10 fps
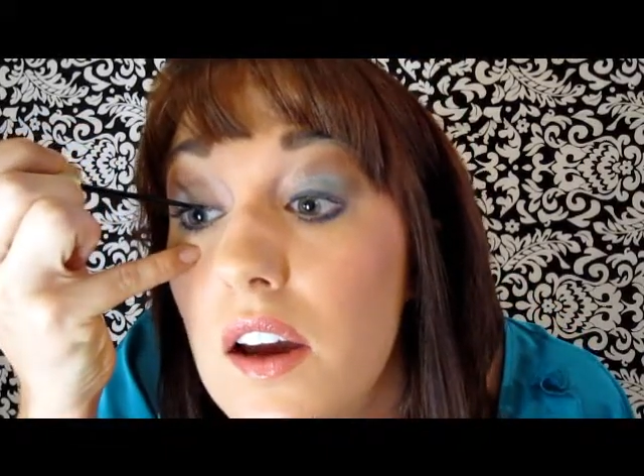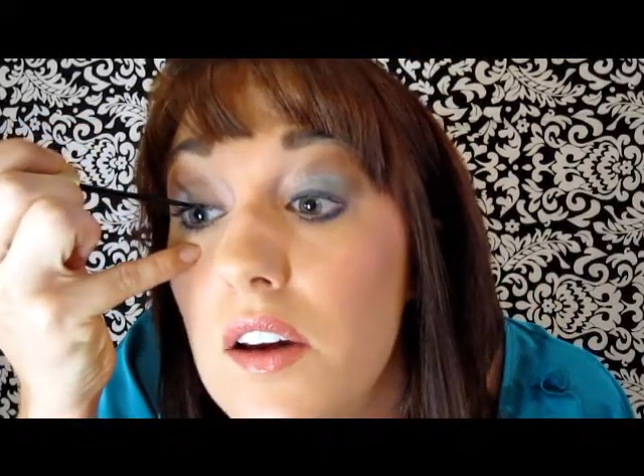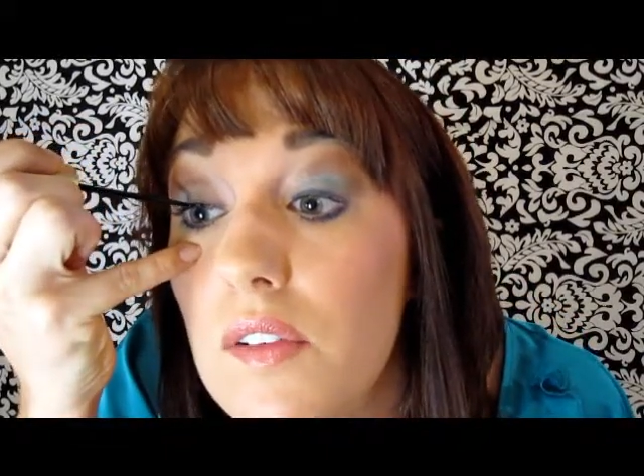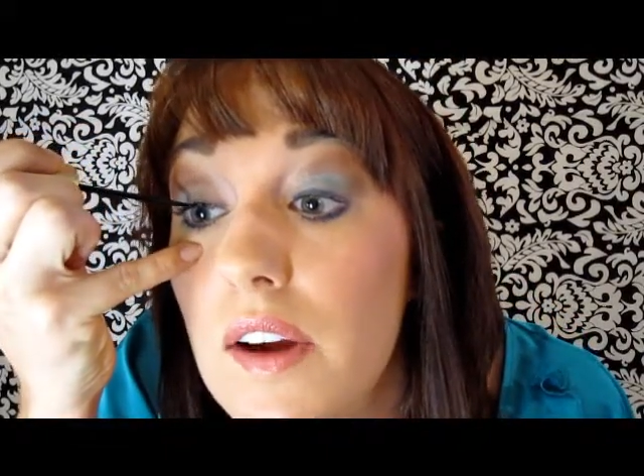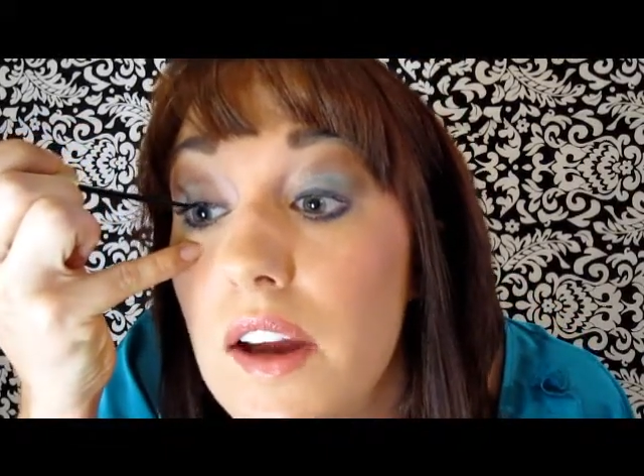
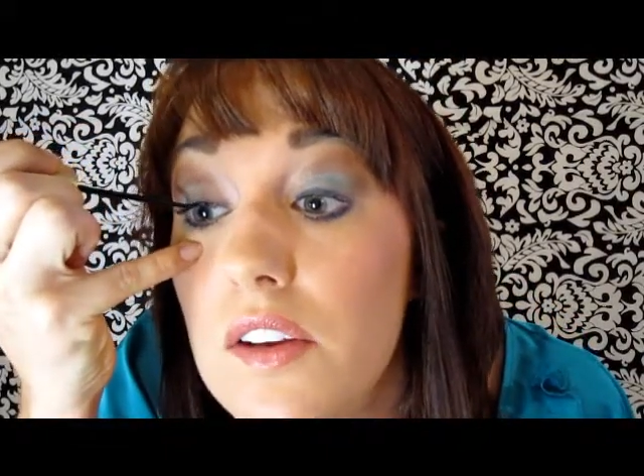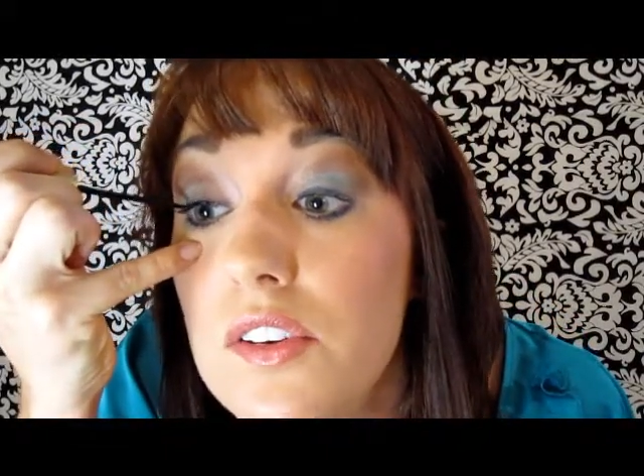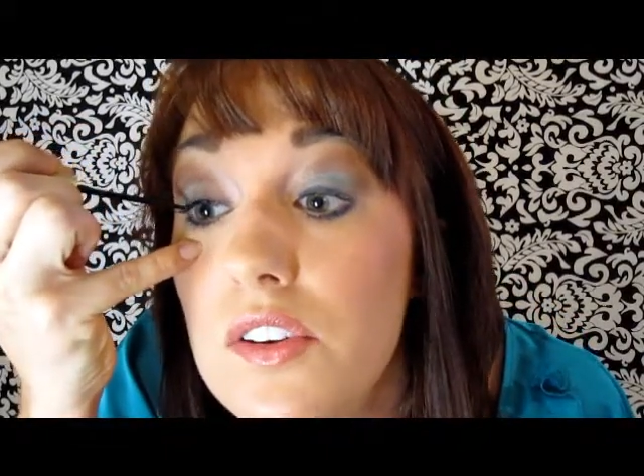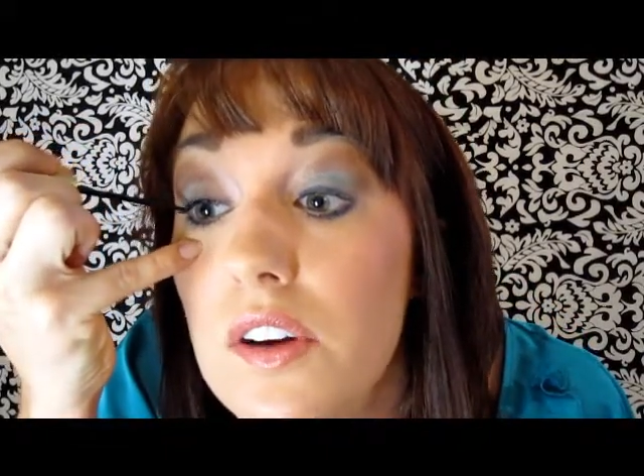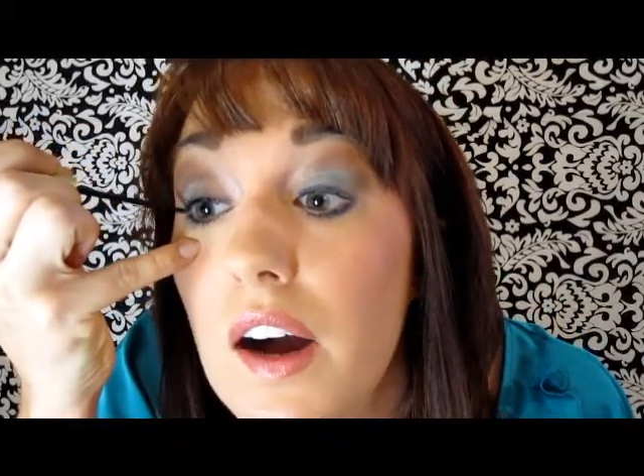
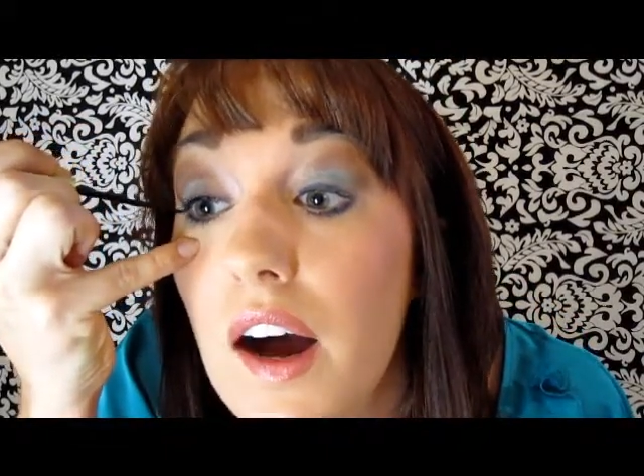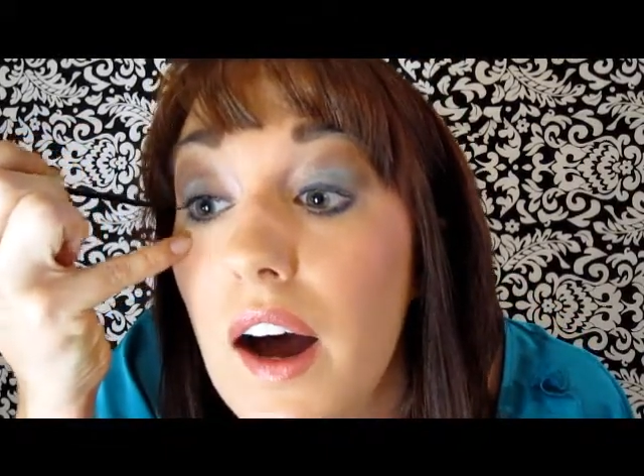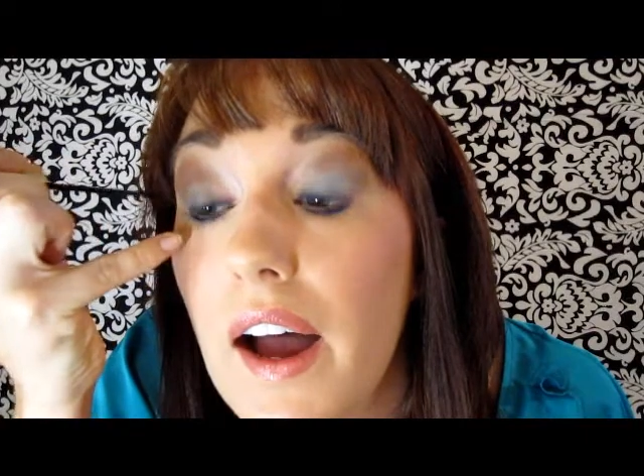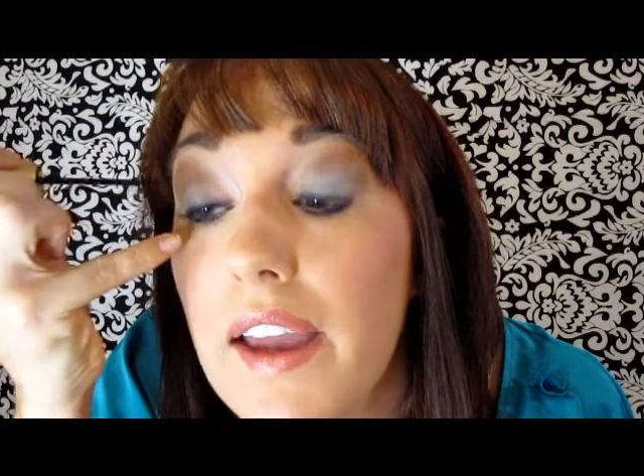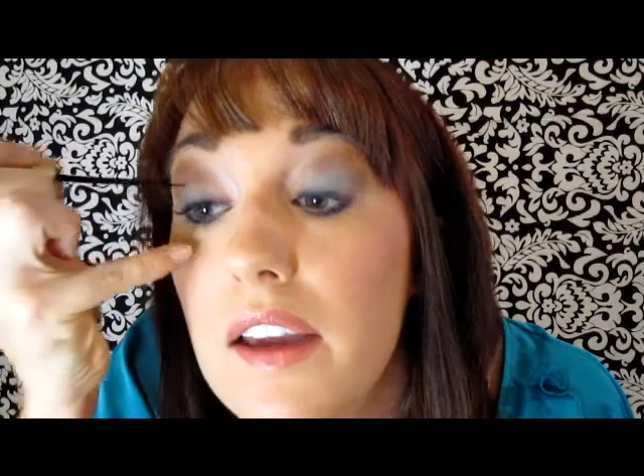around your
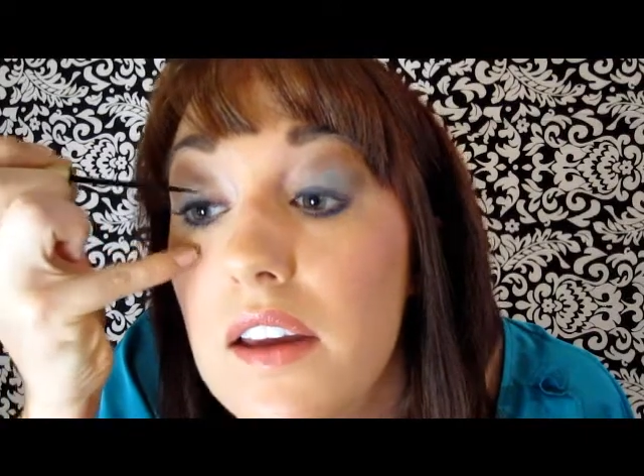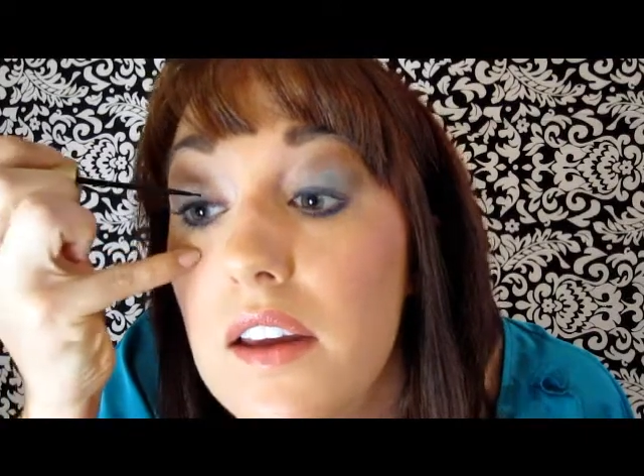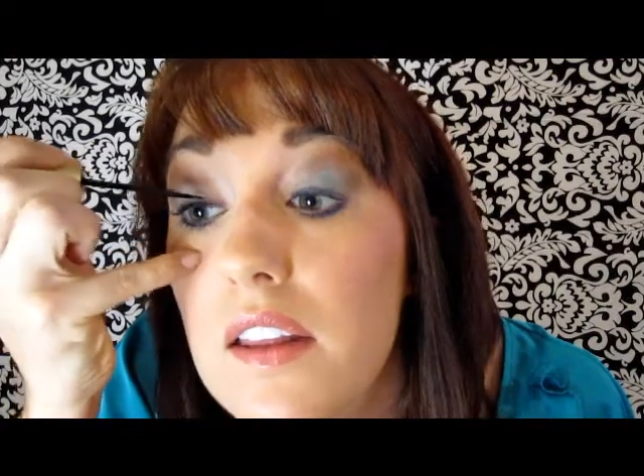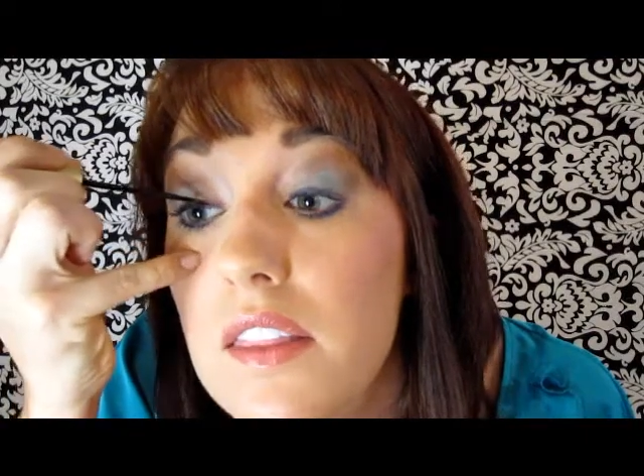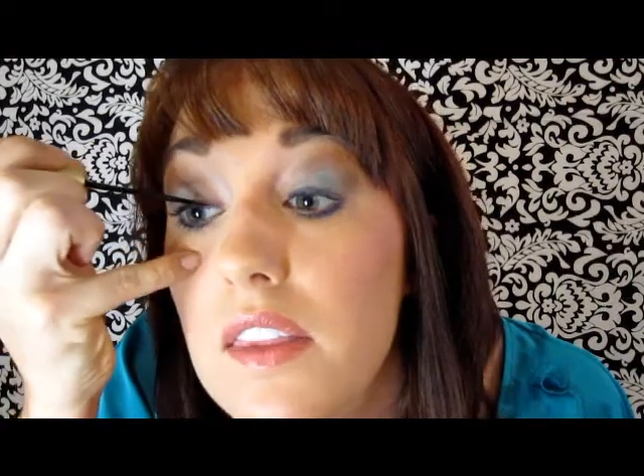eye
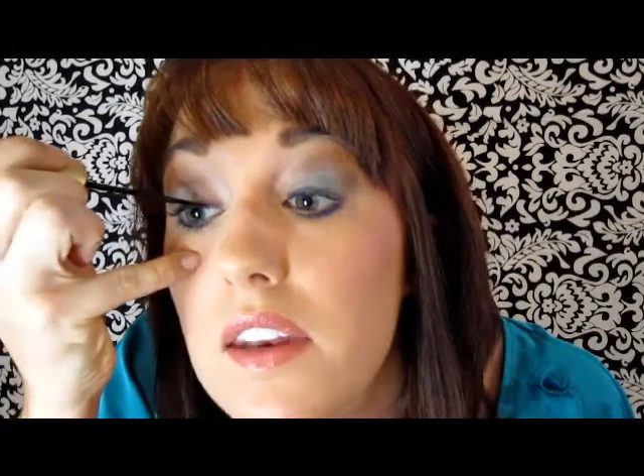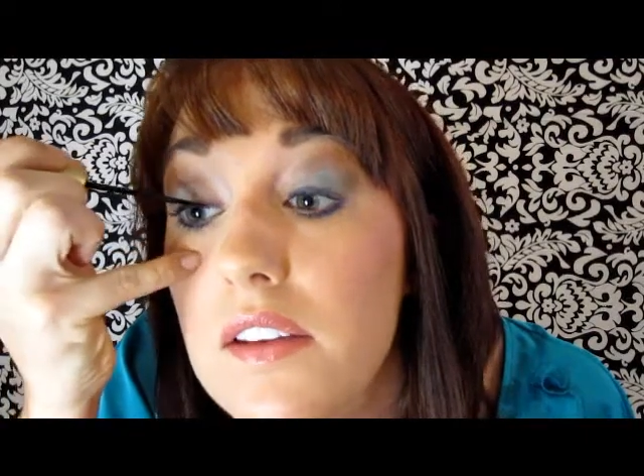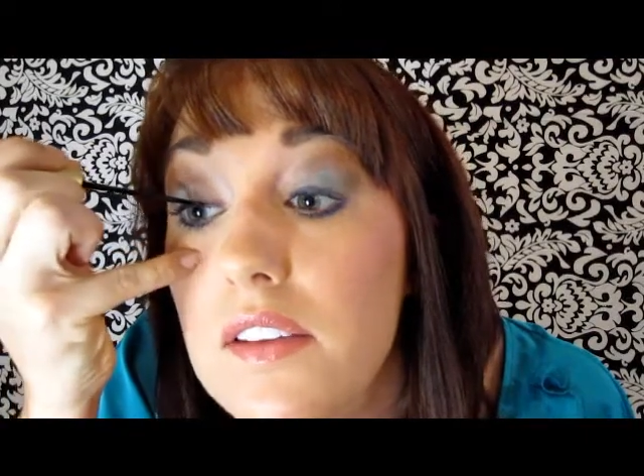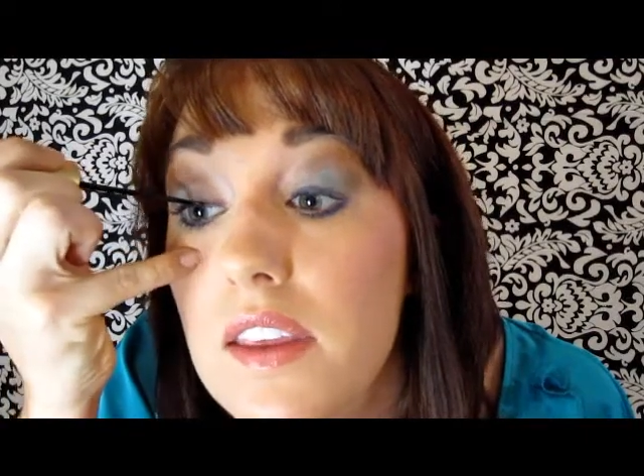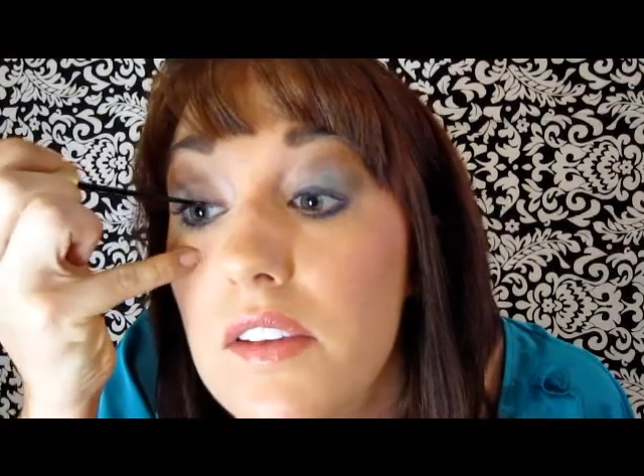that
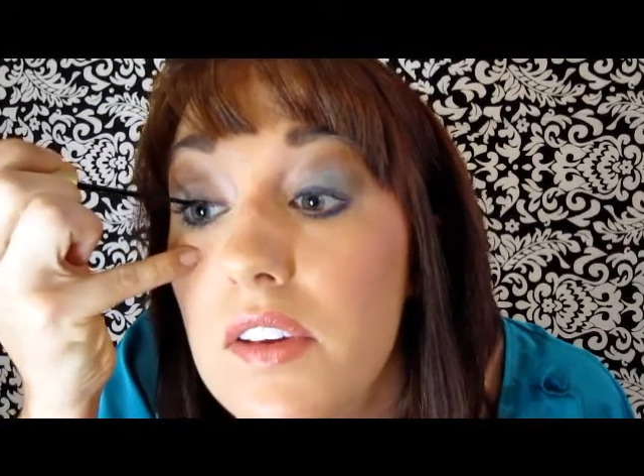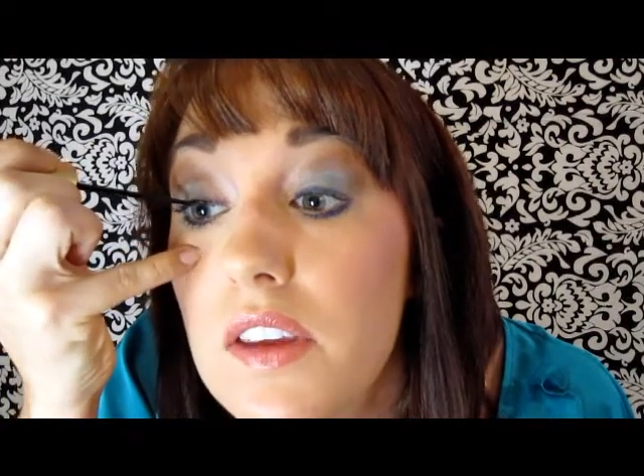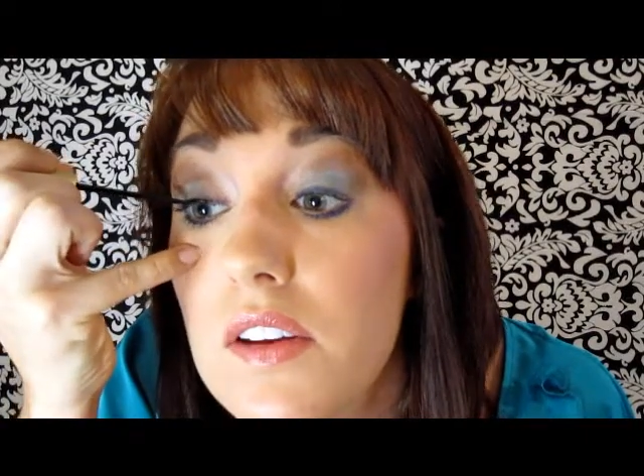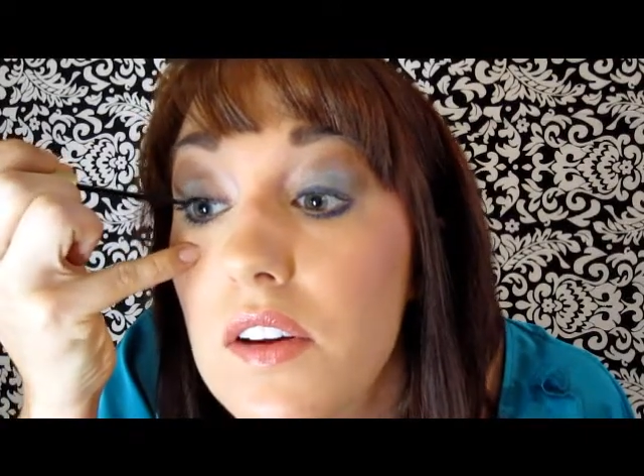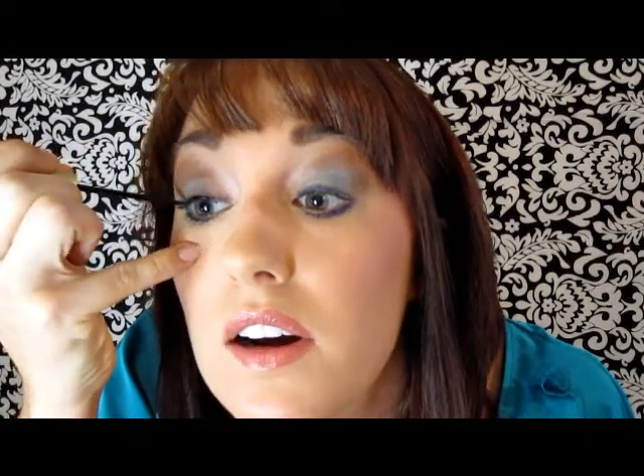is
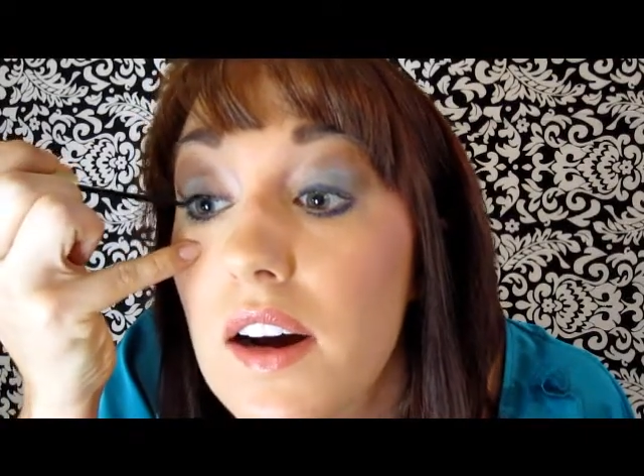giving your